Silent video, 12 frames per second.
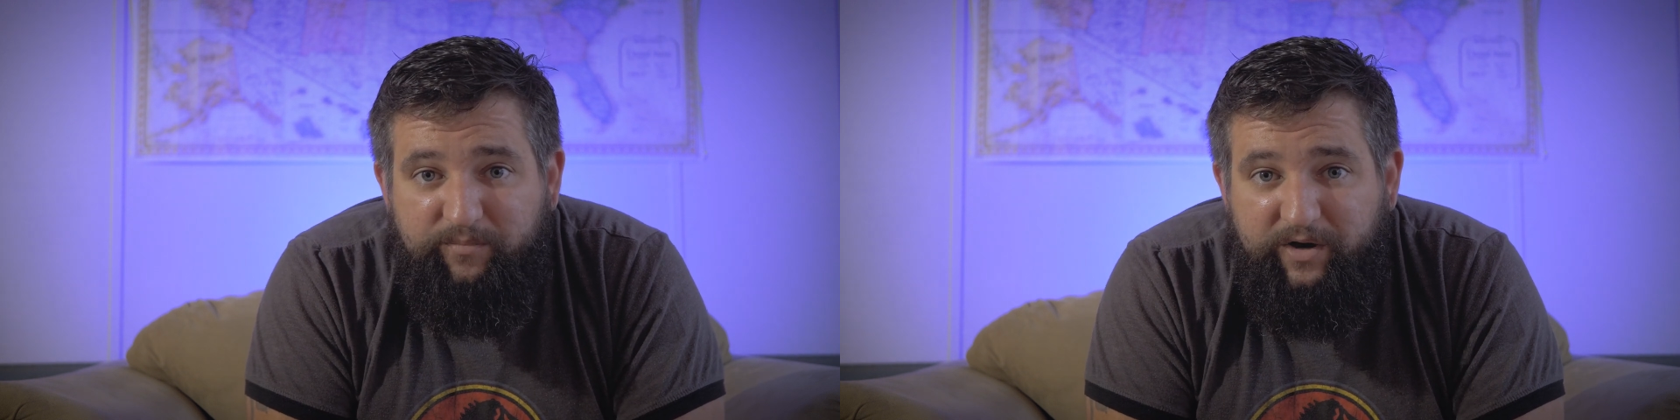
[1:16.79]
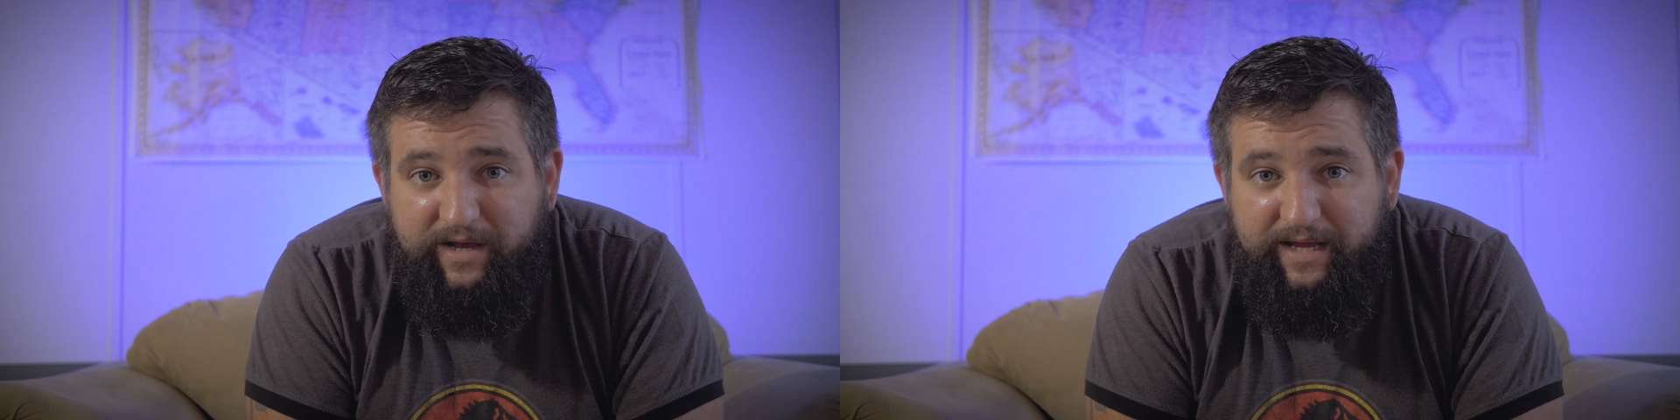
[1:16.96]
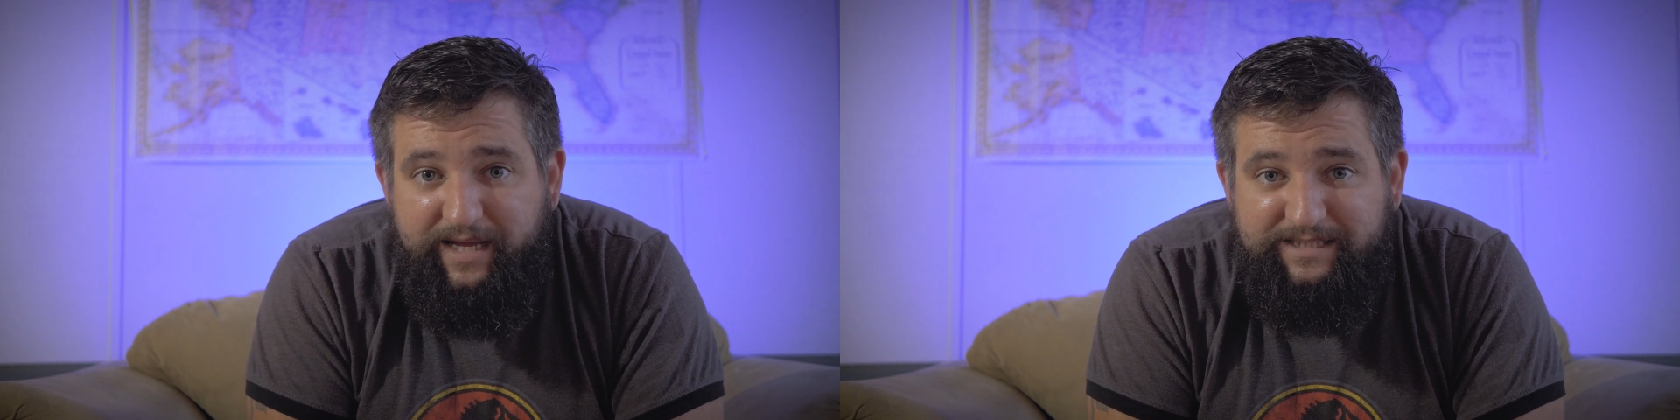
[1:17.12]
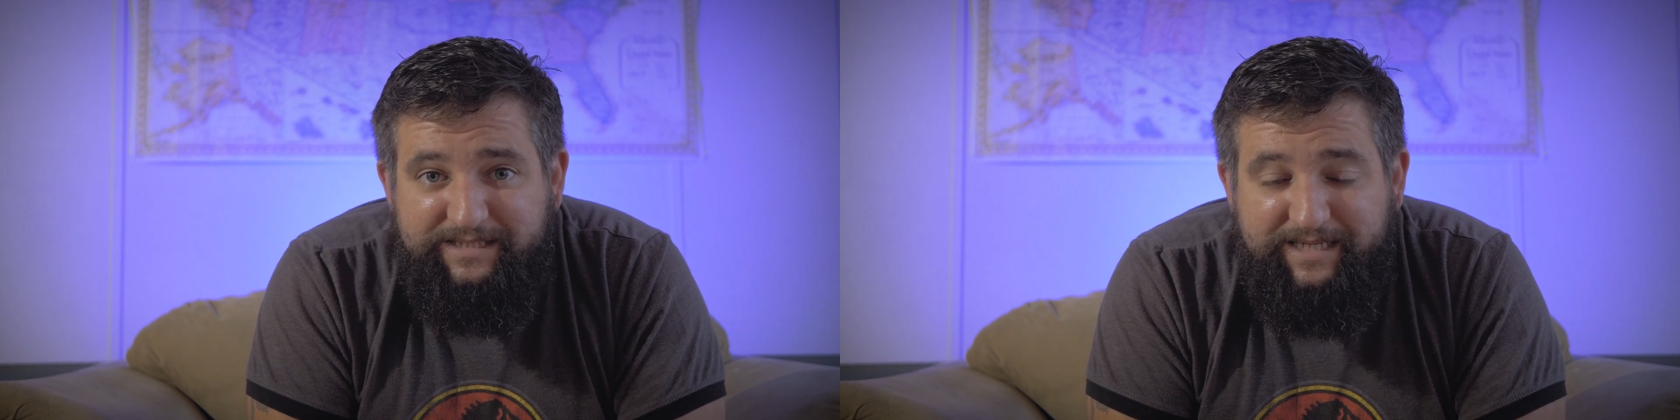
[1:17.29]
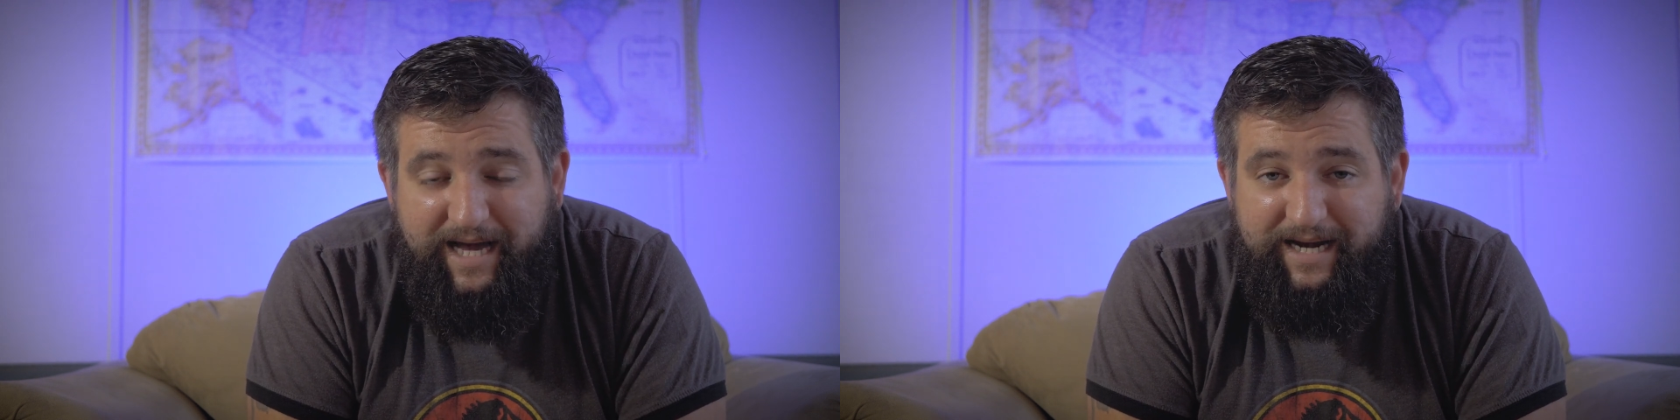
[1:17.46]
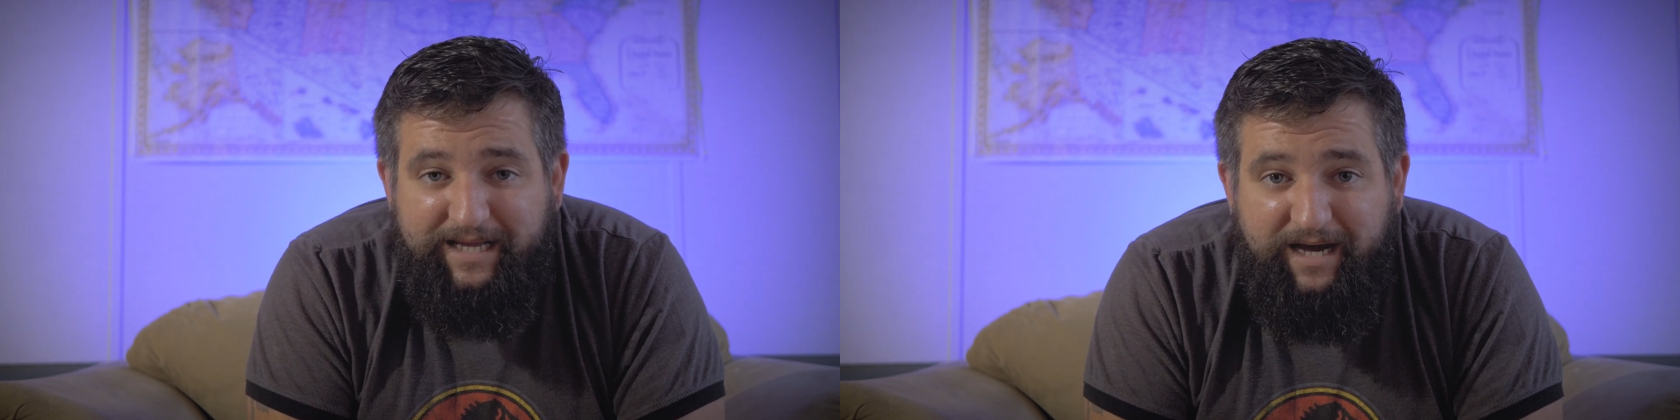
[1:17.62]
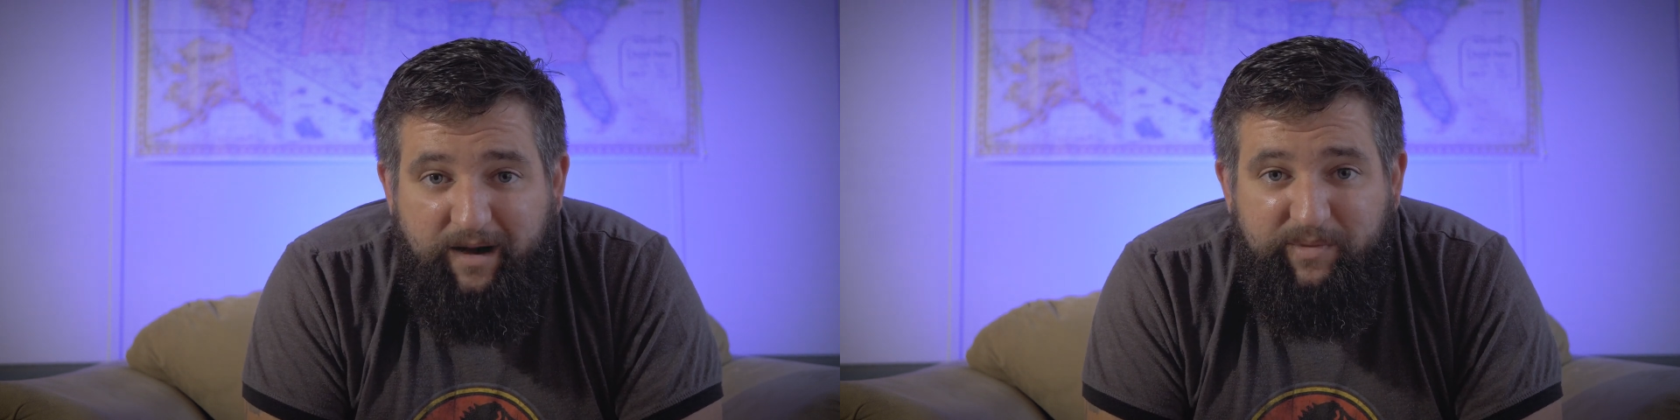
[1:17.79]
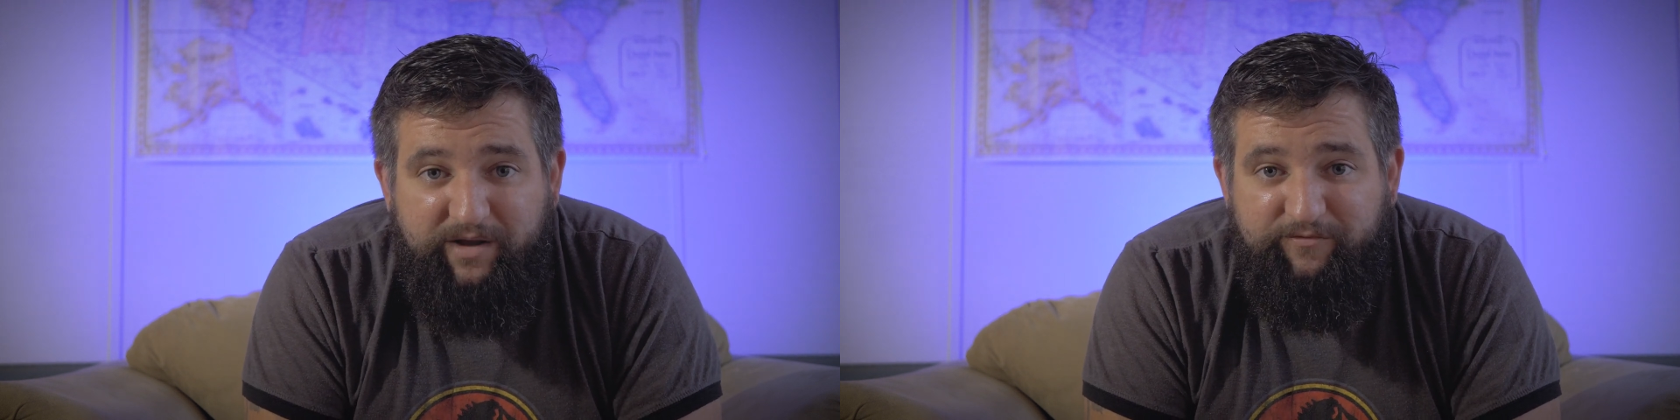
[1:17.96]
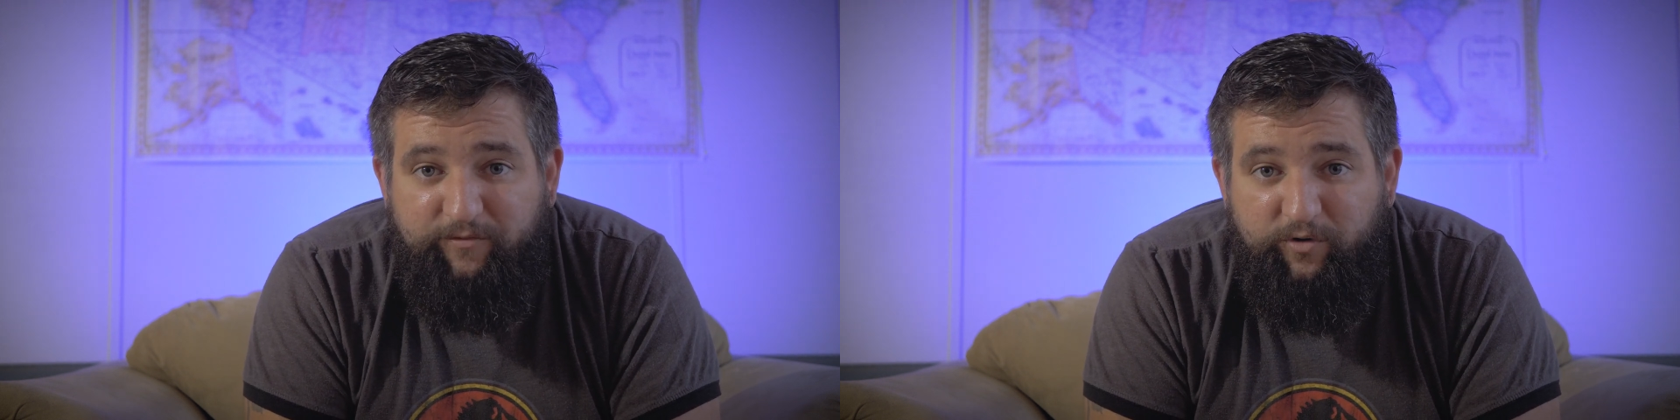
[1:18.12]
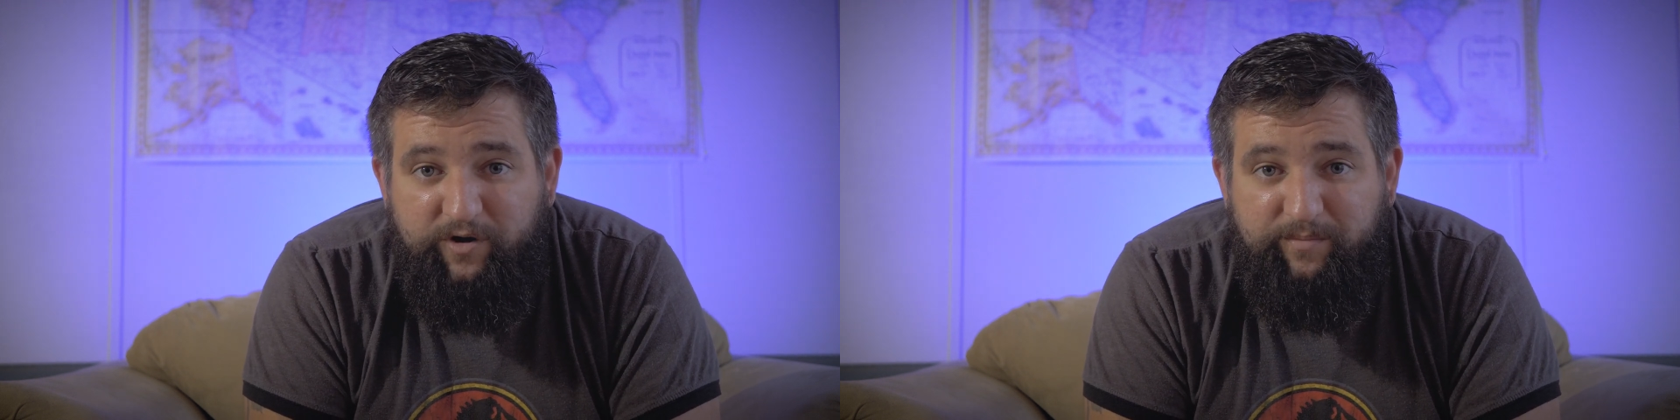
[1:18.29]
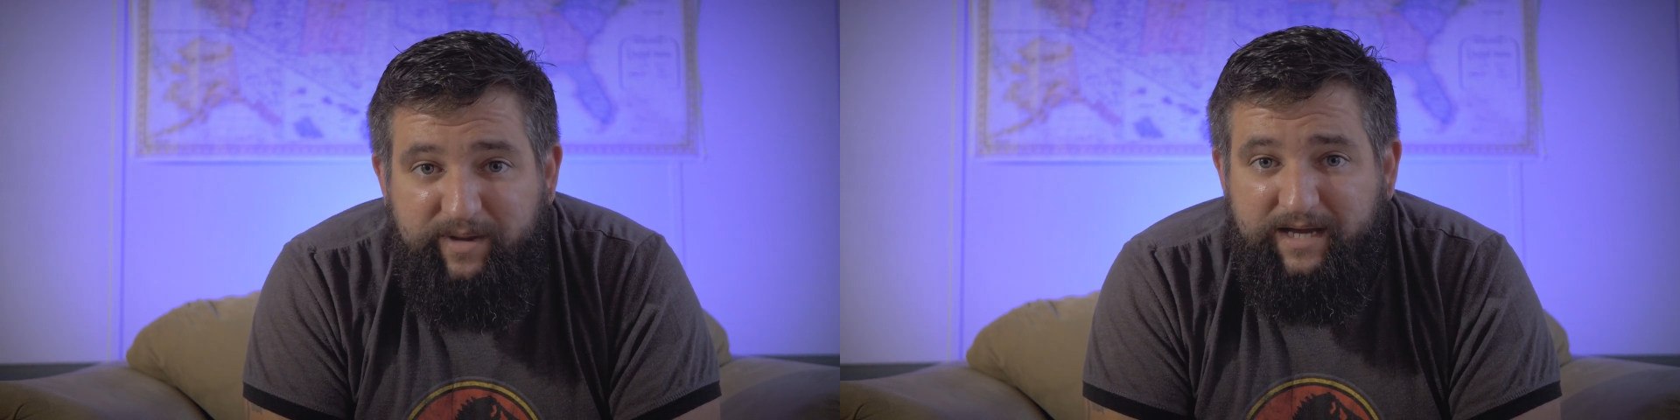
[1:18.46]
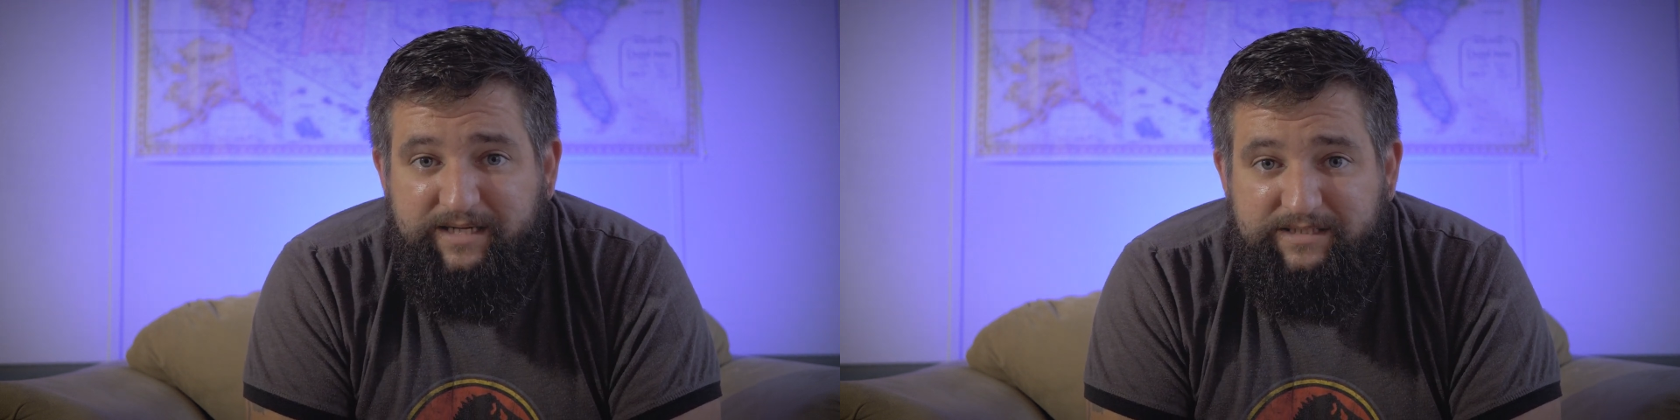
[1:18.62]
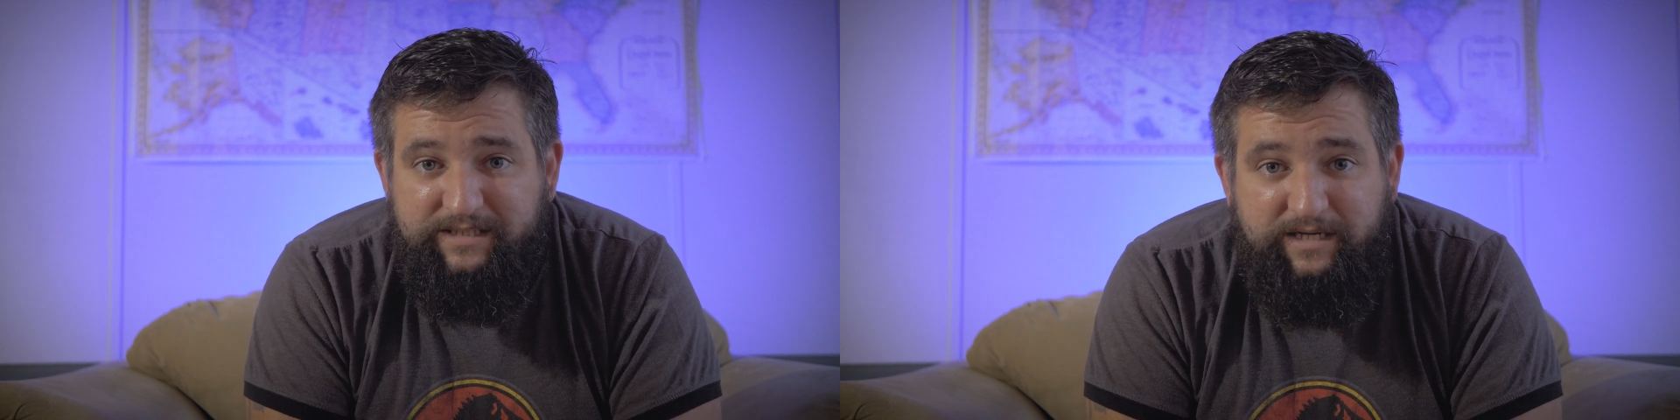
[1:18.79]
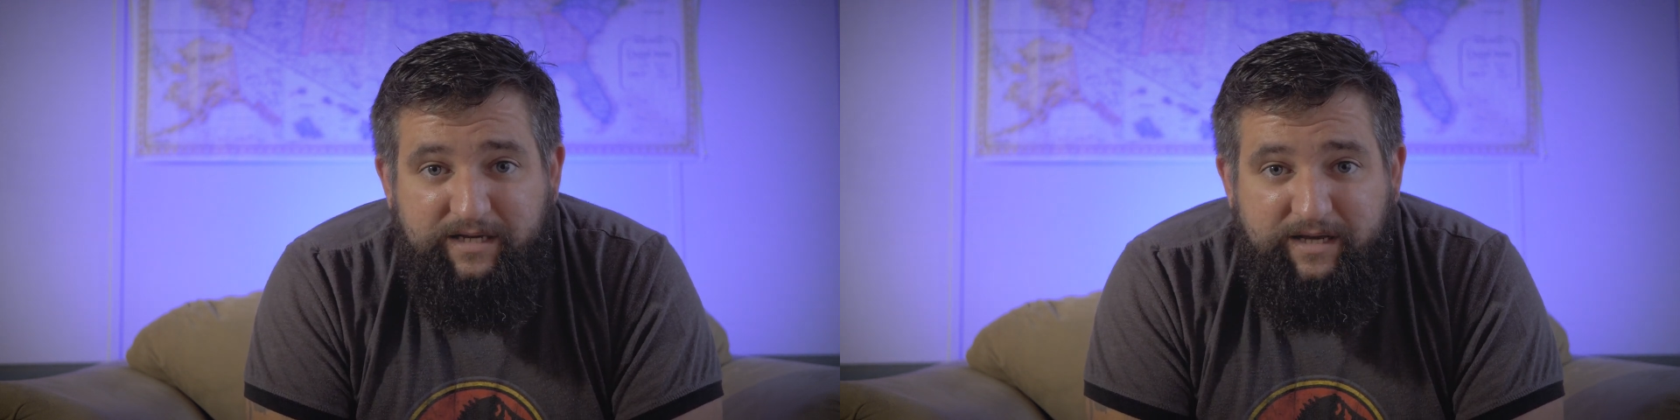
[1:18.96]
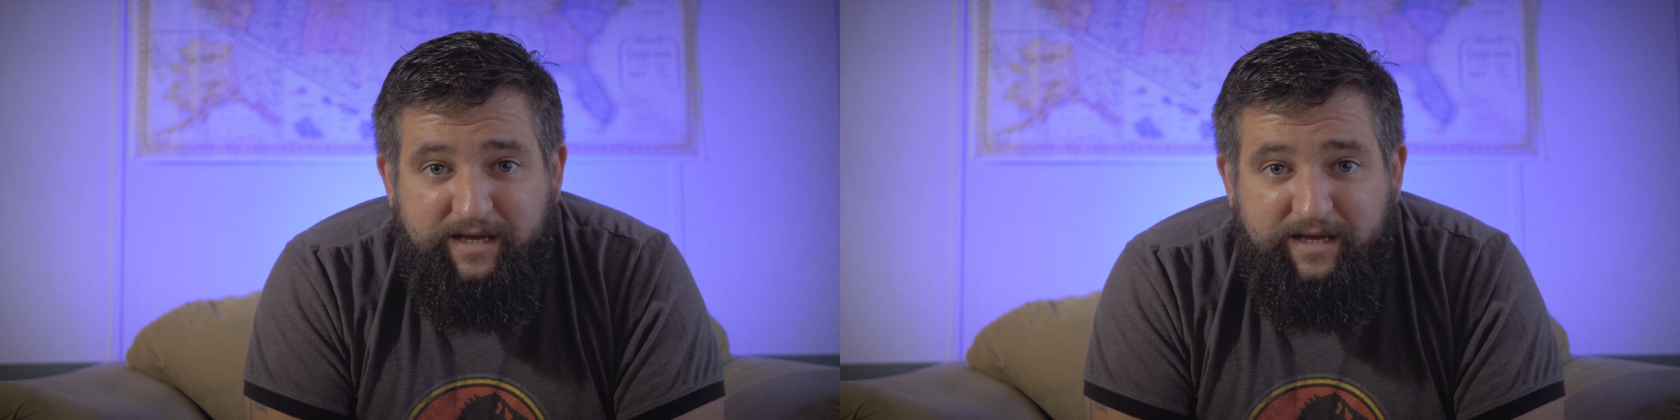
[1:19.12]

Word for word: but it's not coming for you because it,